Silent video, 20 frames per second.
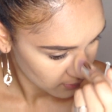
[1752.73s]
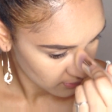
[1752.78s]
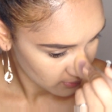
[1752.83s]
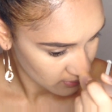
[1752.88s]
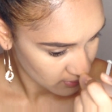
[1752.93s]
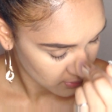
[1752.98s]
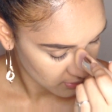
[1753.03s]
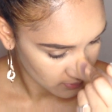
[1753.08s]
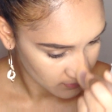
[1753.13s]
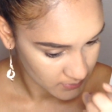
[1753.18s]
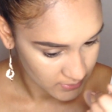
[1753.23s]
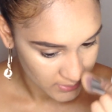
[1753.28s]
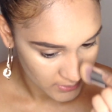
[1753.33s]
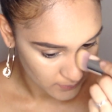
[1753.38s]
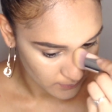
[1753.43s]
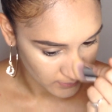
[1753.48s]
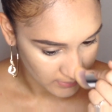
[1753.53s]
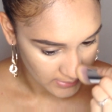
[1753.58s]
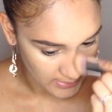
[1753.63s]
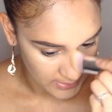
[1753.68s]
And I'm just
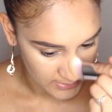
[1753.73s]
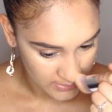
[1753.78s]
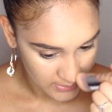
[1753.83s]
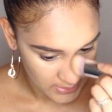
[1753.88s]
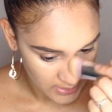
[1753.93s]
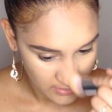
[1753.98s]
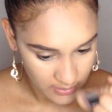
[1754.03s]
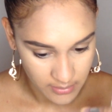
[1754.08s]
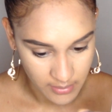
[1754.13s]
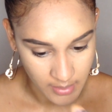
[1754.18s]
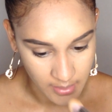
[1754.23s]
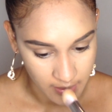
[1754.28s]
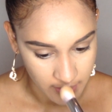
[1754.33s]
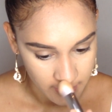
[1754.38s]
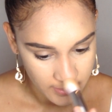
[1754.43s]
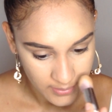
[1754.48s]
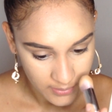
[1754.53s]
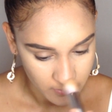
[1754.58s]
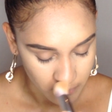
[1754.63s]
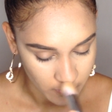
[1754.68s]
blending
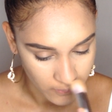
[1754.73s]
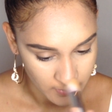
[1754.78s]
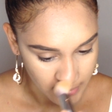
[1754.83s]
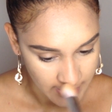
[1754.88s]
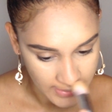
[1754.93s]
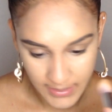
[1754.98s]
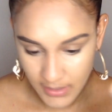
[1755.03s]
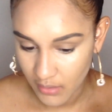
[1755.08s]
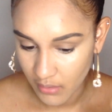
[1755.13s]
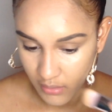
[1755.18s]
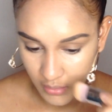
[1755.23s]
that. Wow.